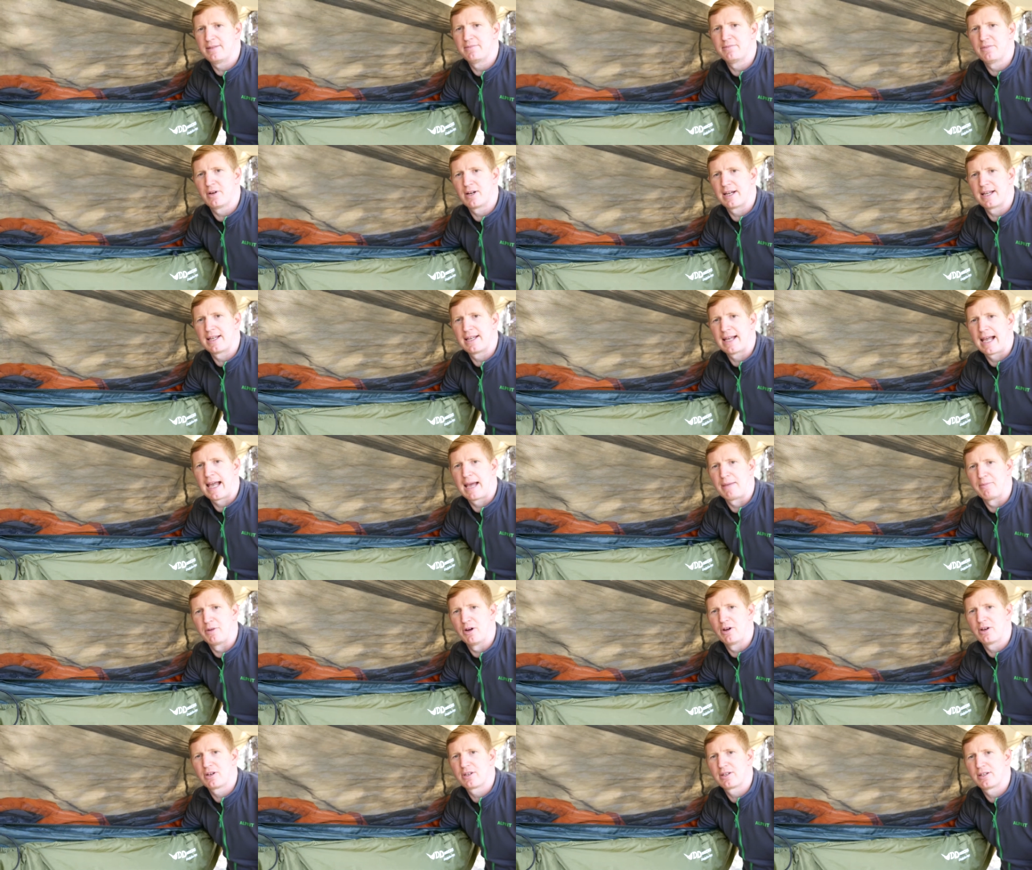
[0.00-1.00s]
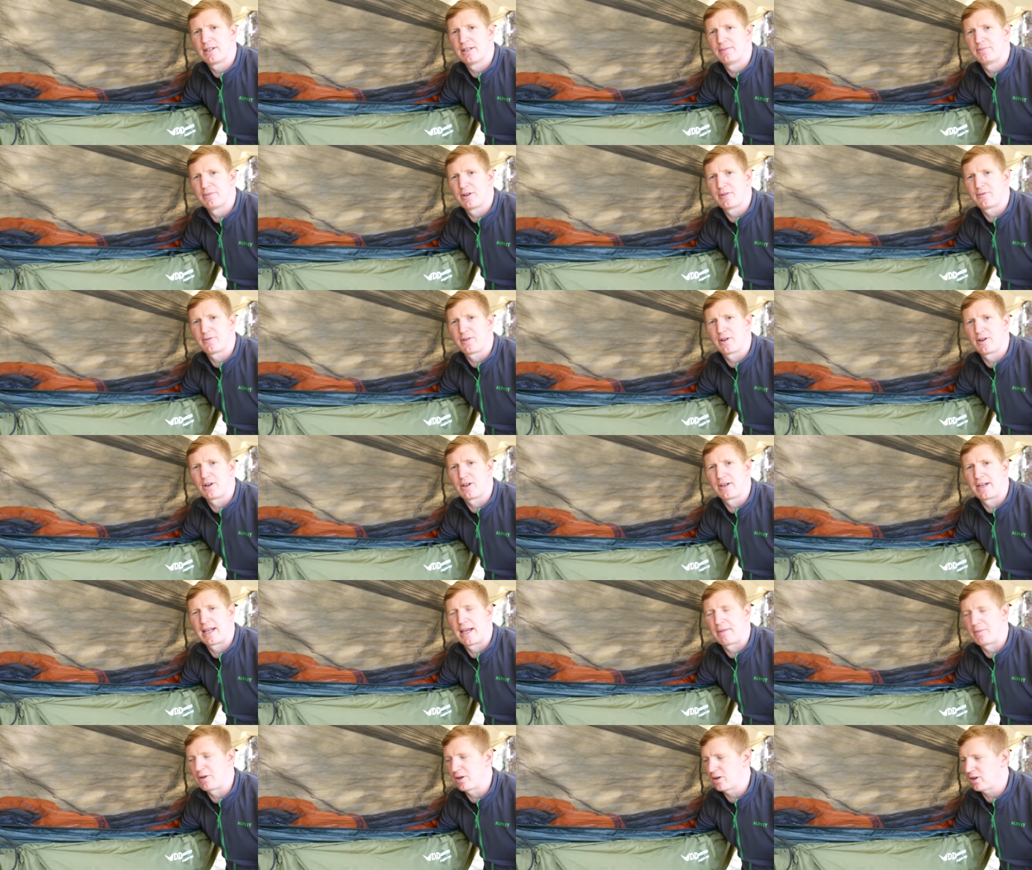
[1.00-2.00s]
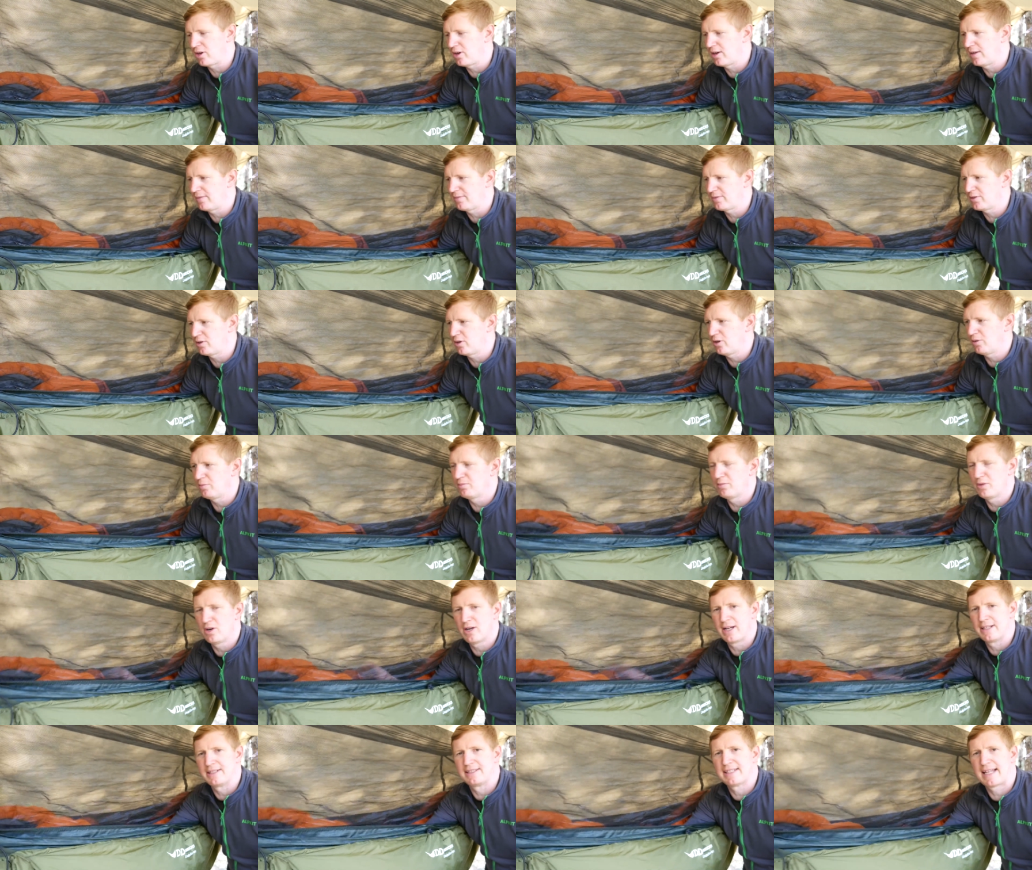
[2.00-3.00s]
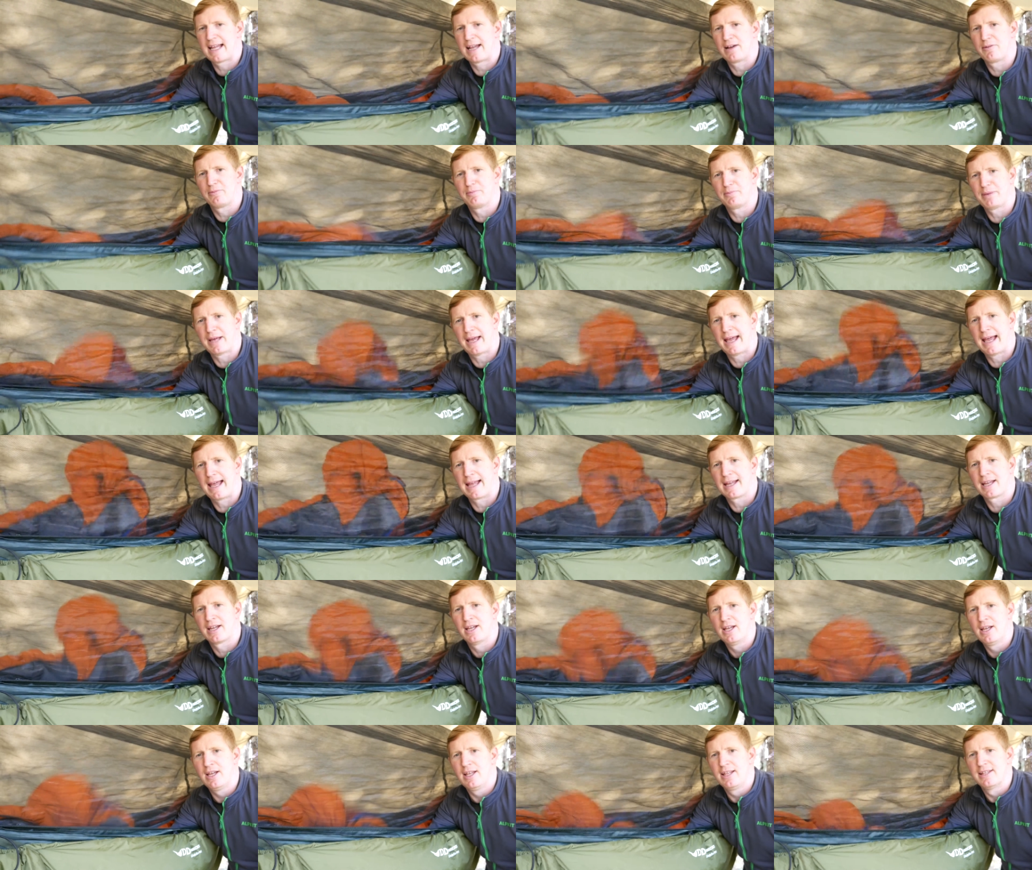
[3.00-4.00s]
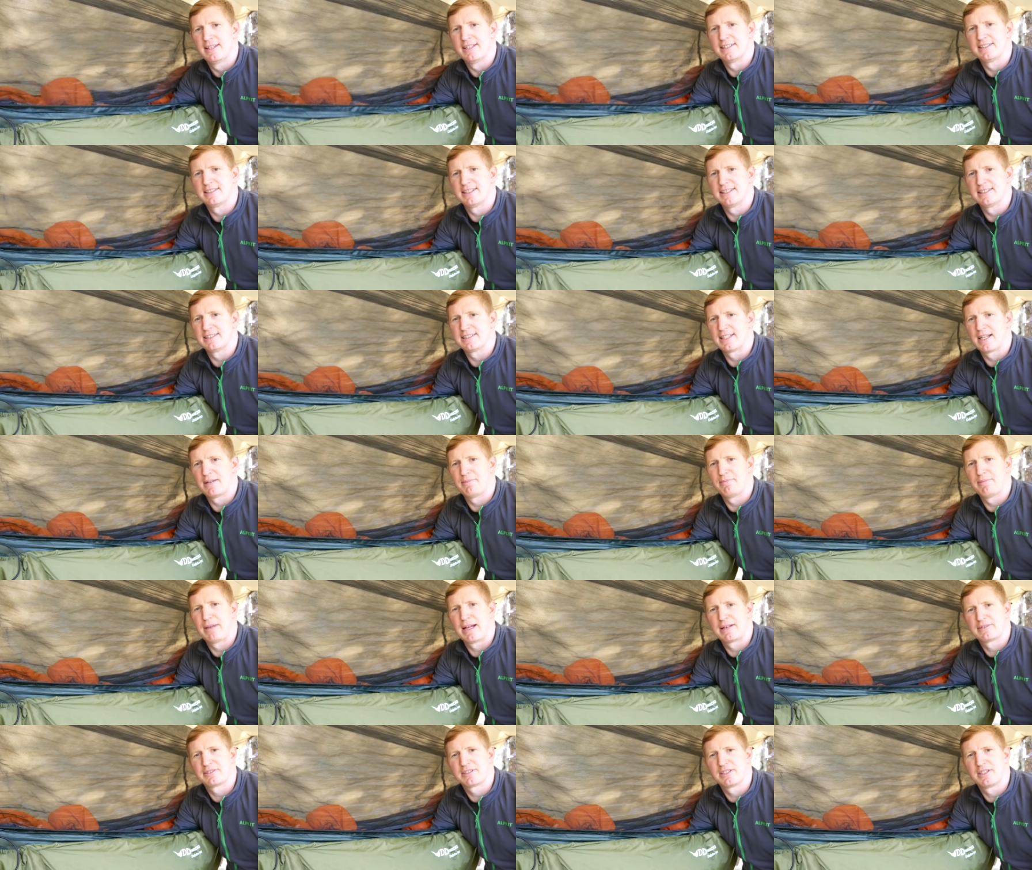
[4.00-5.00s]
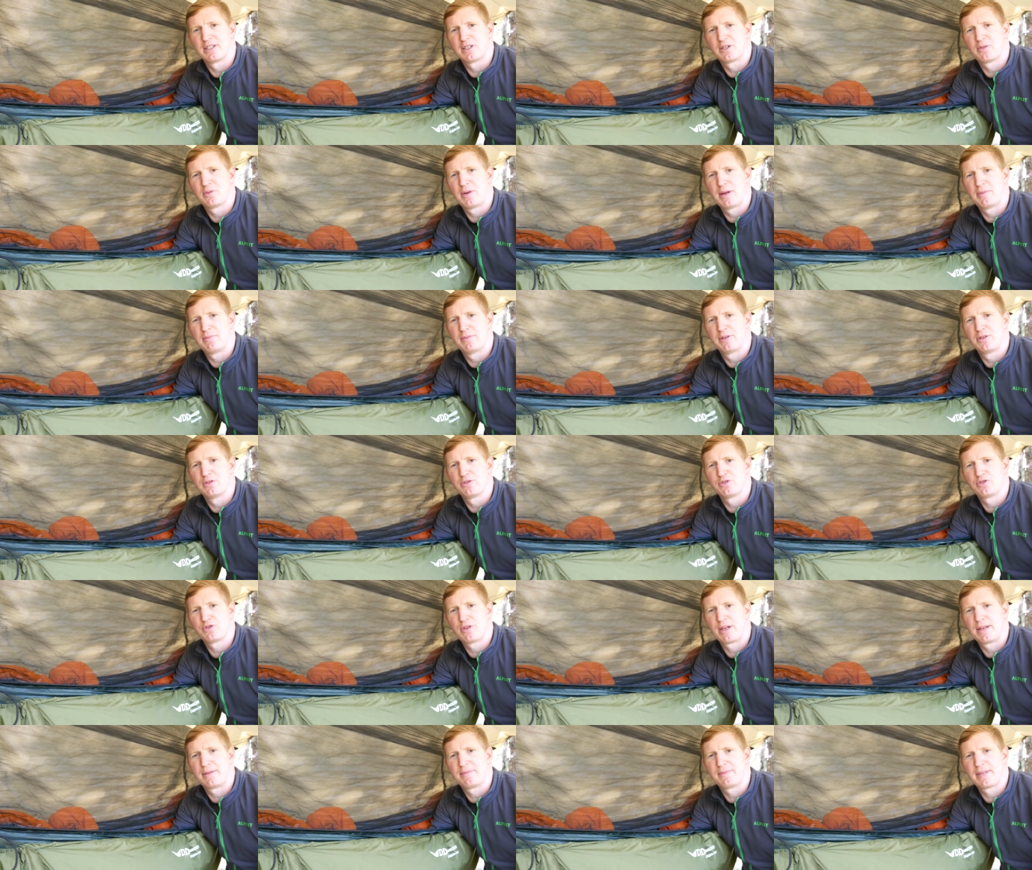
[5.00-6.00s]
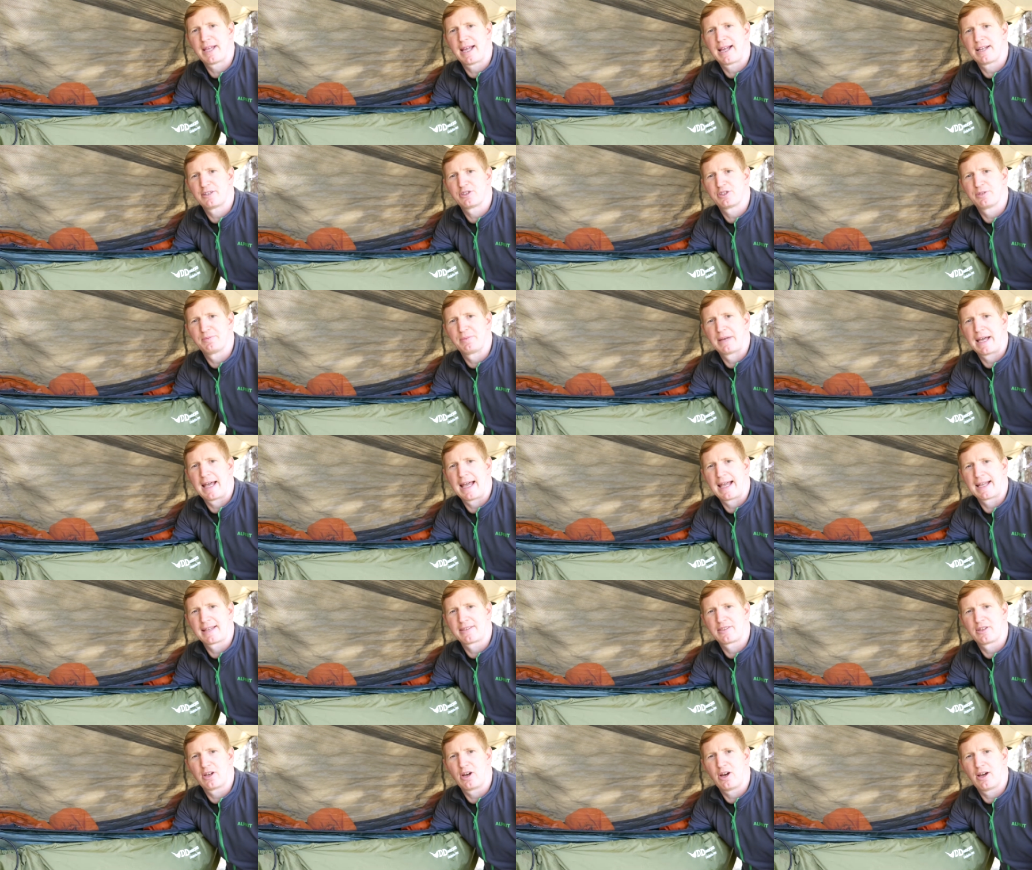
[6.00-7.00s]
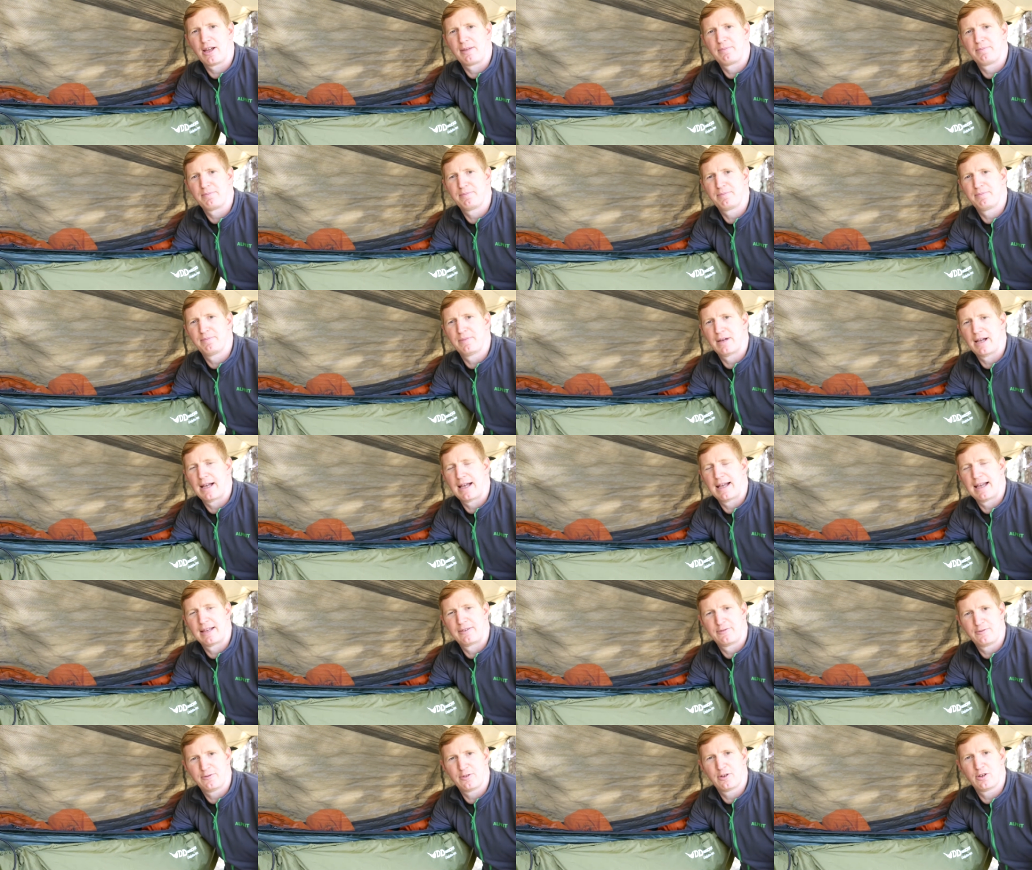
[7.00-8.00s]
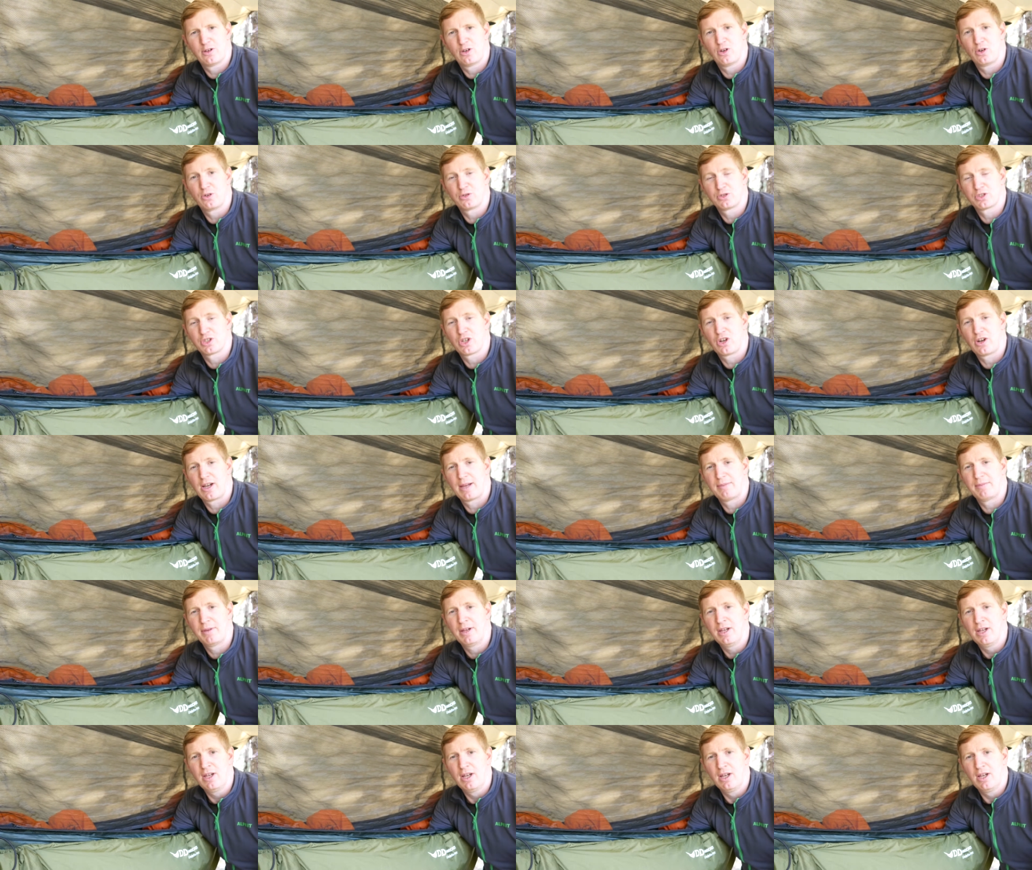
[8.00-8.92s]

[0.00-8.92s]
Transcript: my hammock, in my frontline hammock, I've got my down bag. This is a mountain equipment dream catcher bag that I had for a long time.